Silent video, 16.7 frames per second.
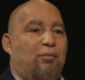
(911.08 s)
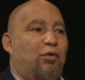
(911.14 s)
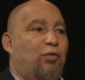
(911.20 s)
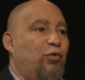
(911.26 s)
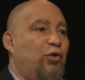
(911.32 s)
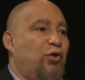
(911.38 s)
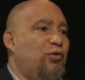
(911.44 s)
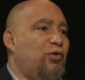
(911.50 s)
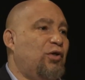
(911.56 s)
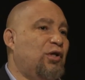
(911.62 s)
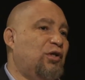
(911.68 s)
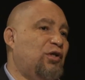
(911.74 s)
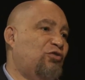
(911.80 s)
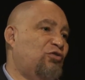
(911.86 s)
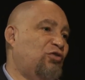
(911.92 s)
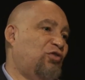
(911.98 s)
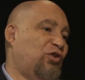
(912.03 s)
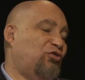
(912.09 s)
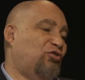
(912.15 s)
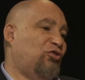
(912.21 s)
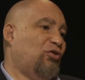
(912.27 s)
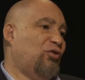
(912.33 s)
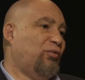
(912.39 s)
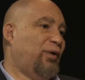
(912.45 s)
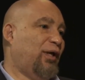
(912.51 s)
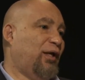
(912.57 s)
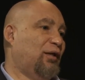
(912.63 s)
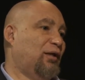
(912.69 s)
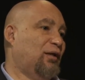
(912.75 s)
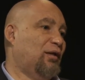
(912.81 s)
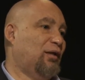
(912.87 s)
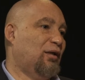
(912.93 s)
But when you're in the conditions that you're in,